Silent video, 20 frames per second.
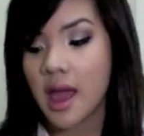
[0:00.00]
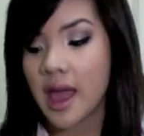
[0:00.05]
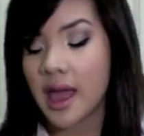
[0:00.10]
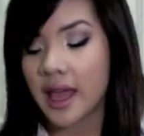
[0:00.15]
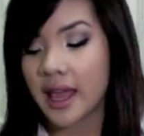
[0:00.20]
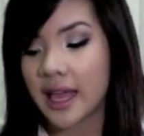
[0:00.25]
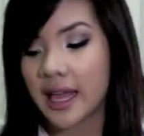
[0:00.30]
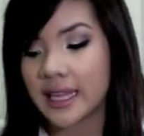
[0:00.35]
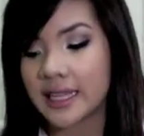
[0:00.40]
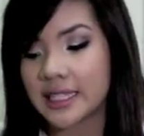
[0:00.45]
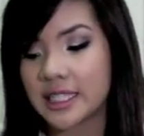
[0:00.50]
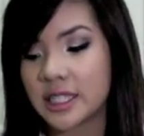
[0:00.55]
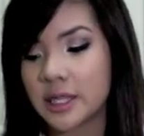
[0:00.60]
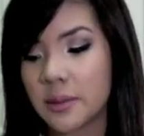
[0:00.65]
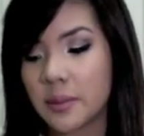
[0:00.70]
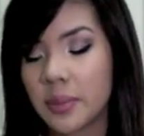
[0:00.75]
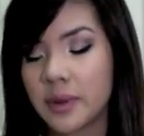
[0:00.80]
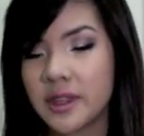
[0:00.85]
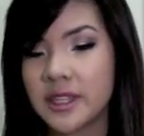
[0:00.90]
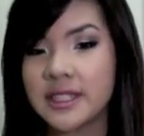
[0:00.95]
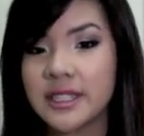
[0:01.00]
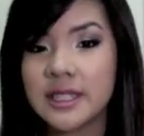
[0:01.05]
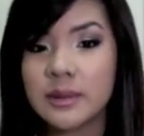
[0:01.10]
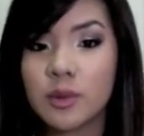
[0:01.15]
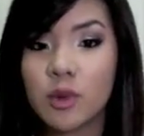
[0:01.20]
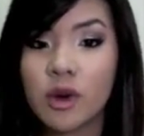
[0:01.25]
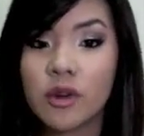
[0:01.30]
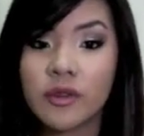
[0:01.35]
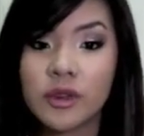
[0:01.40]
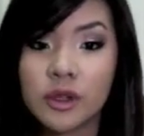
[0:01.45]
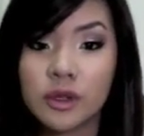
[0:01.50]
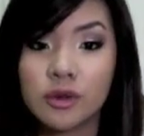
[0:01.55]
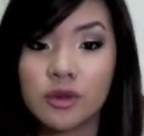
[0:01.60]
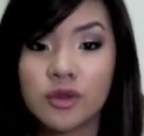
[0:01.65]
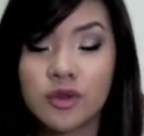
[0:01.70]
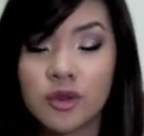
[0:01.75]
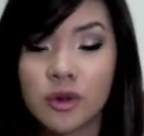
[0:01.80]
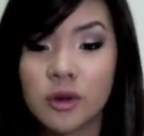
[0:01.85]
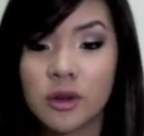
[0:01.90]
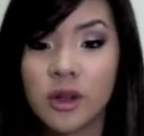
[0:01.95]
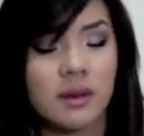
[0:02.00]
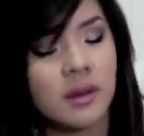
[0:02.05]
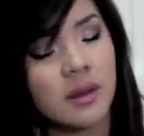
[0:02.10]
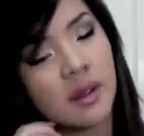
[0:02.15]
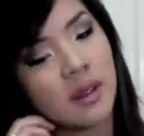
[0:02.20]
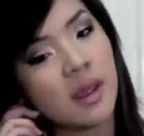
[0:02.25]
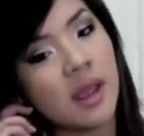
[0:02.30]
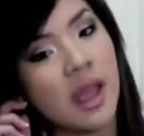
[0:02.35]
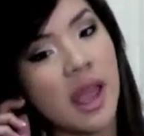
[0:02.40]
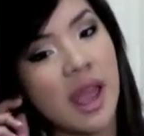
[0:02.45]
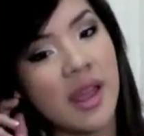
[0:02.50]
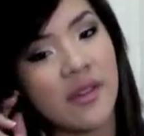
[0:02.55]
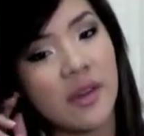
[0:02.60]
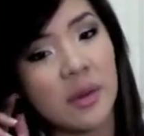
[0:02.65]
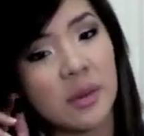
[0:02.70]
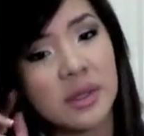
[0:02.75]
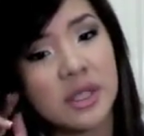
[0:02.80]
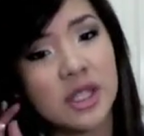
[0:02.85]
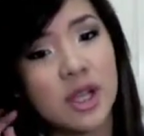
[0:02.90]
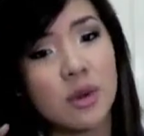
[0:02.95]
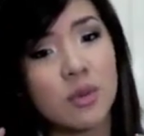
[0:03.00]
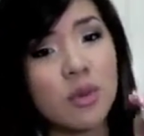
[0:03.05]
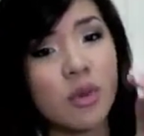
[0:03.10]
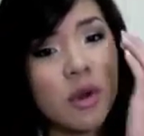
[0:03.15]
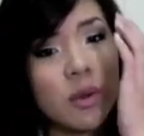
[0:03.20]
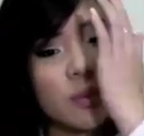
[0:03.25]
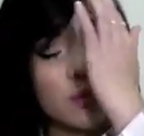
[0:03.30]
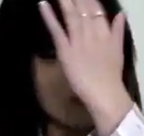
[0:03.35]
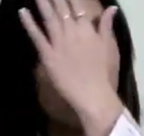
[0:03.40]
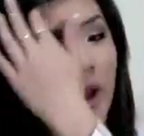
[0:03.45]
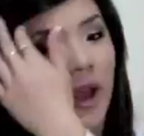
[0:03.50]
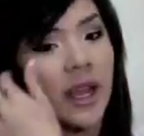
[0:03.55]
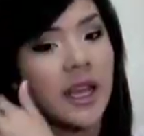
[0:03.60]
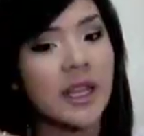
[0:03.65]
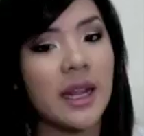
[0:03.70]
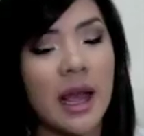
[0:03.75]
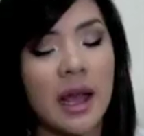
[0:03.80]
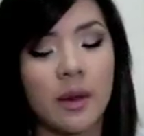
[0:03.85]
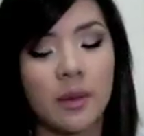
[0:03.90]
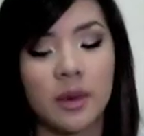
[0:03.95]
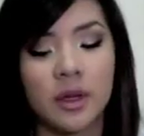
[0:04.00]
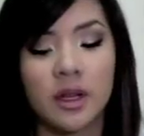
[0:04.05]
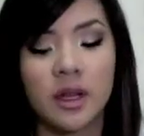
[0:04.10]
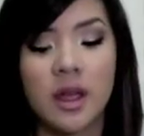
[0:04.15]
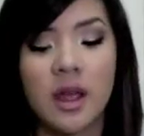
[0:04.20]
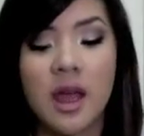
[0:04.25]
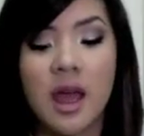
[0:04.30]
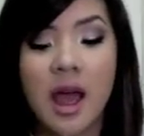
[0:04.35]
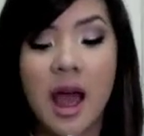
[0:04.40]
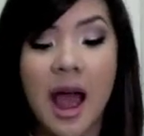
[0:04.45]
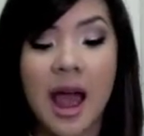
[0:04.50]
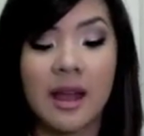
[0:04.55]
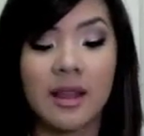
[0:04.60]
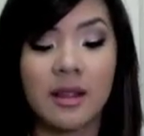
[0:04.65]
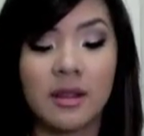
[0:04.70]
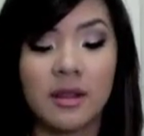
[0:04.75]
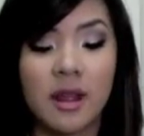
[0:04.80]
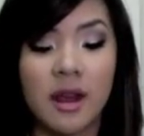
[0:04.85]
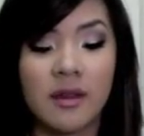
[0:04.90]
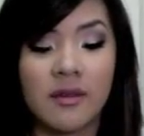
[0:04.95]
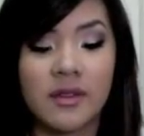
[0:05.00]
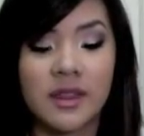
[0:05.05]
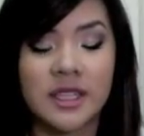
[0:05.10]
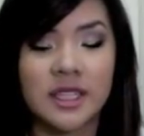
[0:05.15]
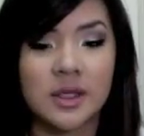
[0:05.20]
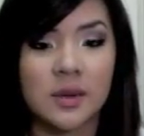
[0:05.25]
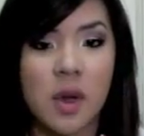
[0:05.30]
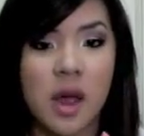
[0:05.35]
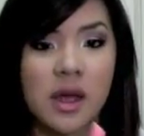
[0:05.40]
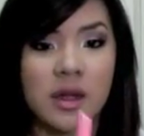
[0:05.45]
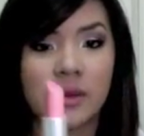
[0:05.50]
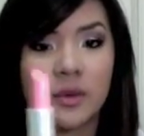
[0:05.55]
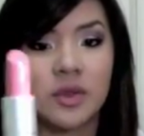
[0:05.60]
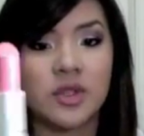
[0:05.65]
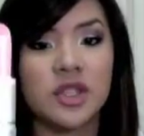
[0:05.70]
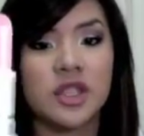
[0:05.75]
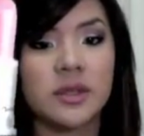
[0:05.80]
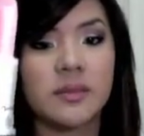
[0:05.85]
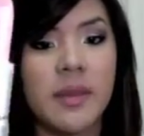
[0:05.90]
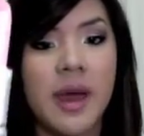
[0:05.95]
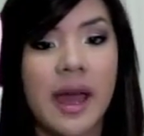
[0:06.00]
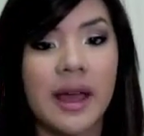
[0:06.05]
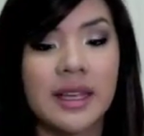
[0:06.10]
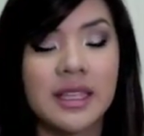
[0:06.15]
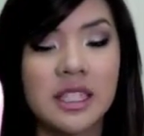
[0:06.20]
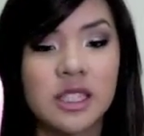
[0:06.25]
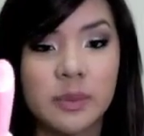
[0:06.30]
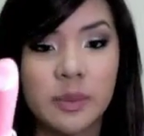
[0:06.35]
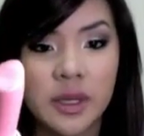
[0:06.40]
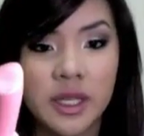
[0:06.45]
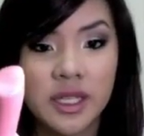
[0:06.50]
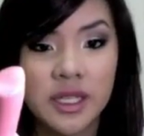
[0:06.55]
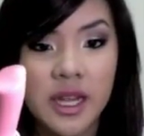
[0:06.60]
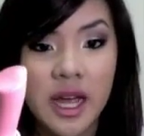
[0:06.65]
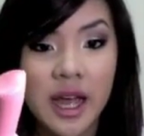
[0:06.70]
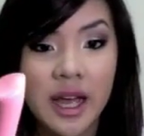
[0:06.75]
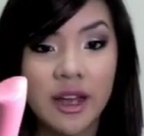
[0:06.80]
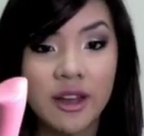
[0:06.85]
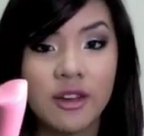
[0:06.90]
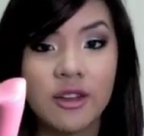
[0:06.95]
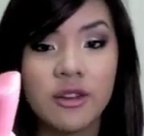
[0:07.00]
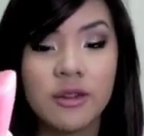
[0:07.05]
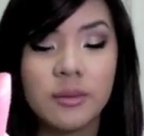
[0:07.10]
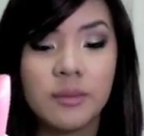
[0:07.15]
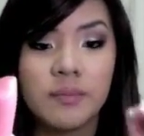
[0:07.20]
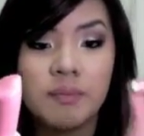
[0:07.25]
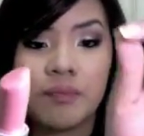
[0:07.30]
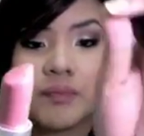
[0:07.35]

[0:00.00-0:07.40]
And but this is more of a neutral. If I wanted to go more bright, I love this one, which is MAC Speed Dial.